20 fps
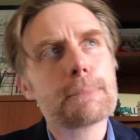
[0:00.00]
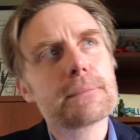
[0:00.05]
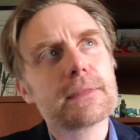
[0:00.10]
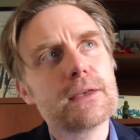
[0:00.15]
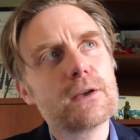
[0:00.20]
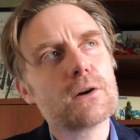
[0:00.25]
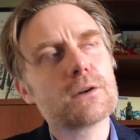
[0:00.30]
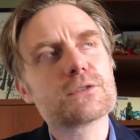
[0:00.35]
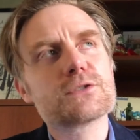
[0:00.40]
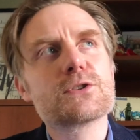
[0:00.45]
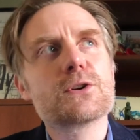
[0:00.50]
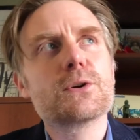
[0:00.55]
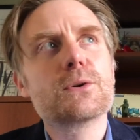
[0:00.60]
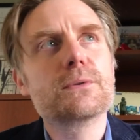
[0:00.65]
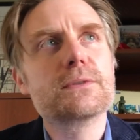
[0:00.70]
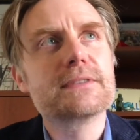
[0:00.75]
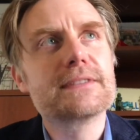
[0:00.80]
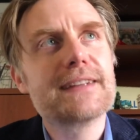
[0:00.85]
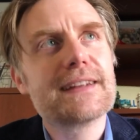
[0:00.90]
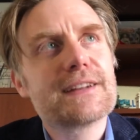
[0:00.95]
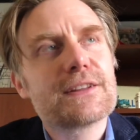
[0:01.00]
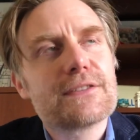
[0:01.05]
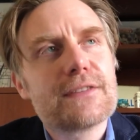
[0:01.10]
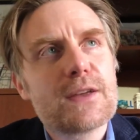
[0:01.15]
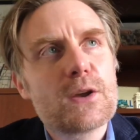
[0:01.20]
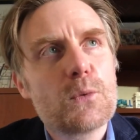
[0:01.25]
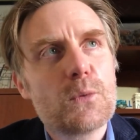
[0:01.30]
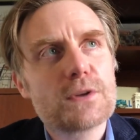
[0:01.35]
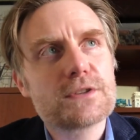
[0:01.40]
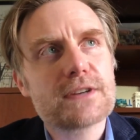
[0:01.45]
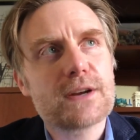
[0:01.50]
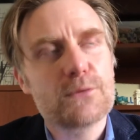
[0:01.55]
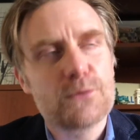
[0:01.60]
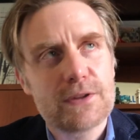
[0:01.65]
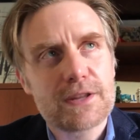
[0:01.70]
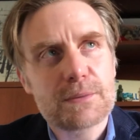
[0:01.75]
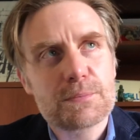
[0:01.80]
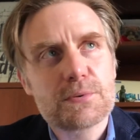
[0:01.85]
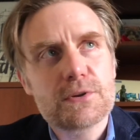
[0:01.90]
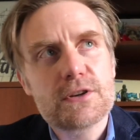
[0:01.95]
He also did a thing which I
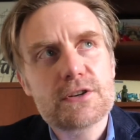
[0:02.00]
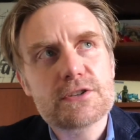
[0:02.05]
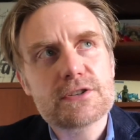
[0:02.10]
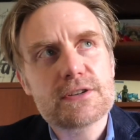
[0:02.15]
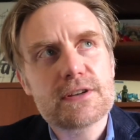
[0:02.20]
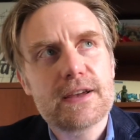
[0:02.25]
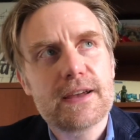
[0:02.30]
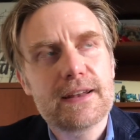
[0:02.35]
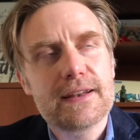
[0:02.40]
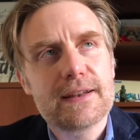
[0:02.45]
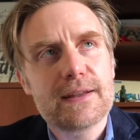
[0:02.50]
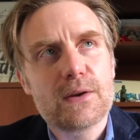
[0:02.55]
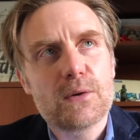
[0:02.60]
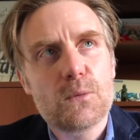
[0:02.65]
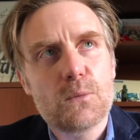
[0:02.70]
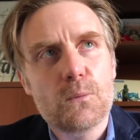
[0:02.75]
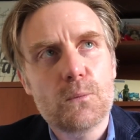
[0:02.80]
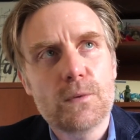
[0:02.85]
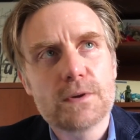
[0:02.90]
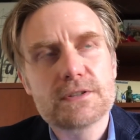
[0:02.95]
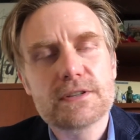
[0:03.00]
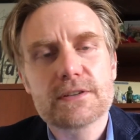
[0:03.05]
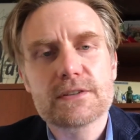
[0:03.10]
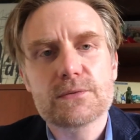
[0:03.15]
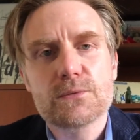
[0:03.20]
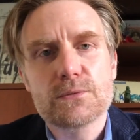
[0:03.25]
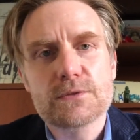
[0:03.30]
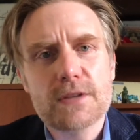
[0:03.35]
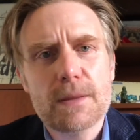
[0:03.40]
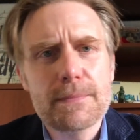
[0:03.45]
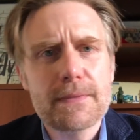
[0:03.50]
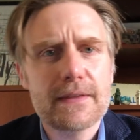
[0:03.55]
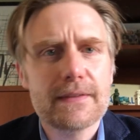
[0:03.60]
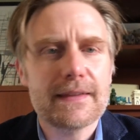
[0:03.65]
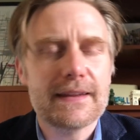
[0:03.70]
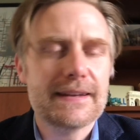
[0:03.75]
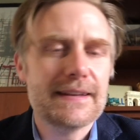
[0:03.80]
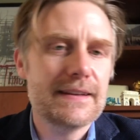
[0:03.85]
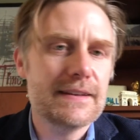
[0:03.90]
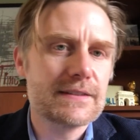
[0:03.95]
really appreciate, which is something
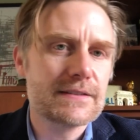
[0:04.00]
that